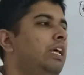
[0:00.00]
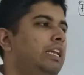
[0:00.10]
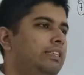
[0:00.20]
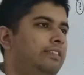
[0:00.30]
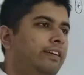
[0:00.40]

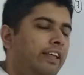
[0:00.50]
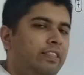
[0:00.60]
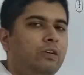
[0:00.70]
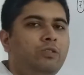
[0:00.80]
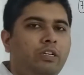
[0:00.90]
let's say,
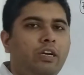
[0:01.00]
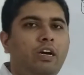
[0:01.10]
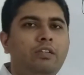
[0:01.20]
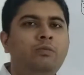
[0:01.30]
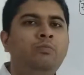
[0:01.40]
10,000
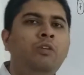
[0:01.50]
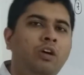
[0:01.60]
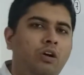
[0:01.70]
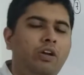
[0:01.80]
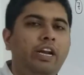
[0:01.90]
cars
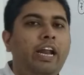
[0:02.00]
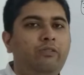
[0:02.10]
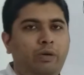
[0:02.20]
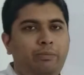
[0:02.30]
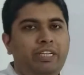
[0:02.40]
on an
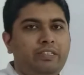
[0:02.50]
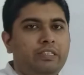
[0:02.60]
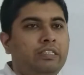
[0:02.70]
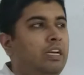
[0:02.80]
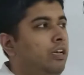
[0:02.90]
annual basis.